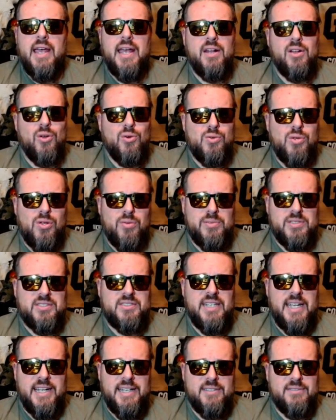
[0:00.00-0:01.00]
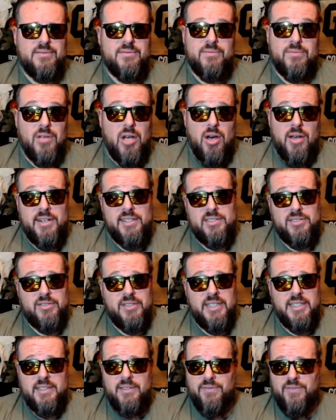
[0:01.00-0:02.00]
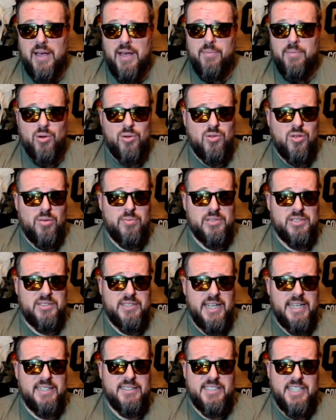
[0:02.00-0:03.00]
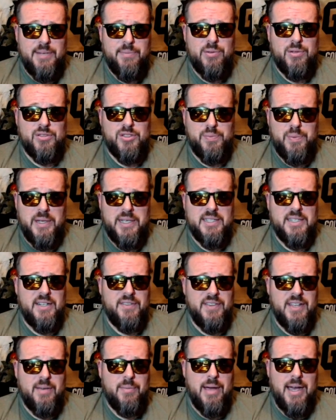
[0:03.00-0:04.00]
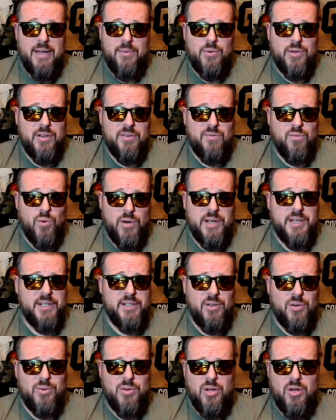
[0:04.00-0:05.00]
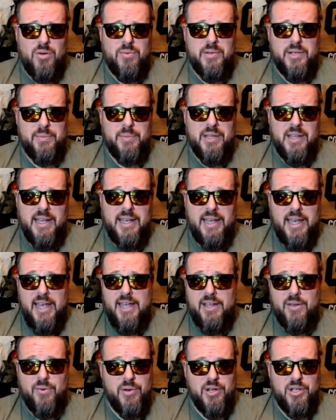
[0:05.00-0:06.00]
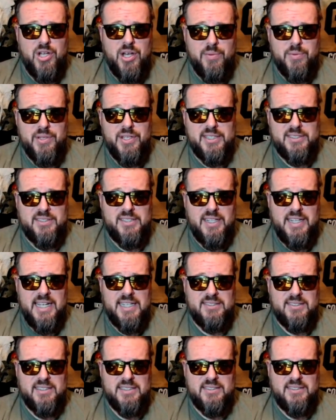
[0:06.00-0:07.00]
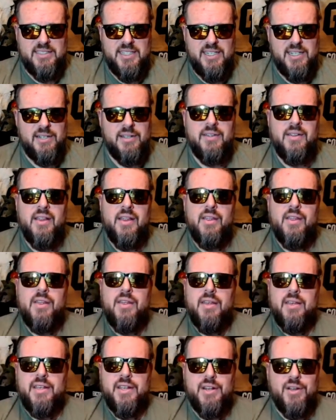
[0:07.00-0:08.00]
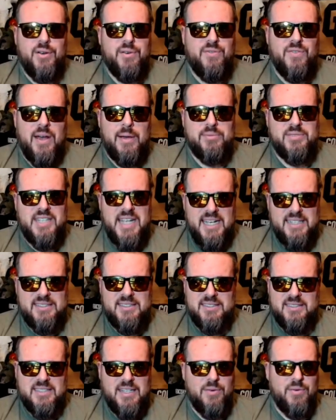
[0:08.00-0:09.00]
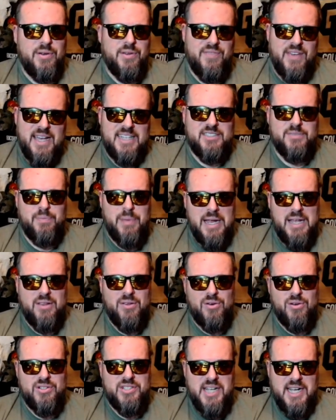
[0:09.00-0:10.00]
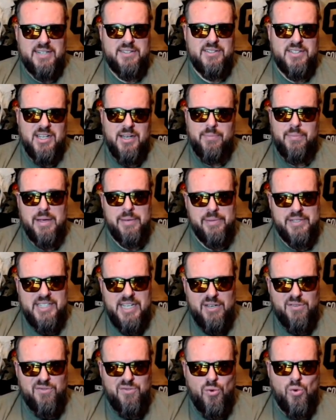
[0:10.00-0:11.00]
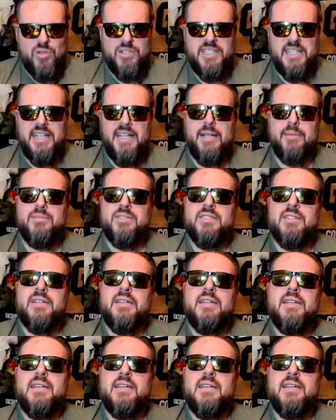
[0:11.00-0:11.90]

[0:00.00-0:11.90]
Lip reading: And Oklahoma State, honestly, if I'm Oklahoma State and T-Boon's picking in them, I would have wanted Oklahoma to be like, hey, you want to come with us to the SEC? If I'm Texas, I would have asked Baylor or Tech to come, maybe take 4 teams.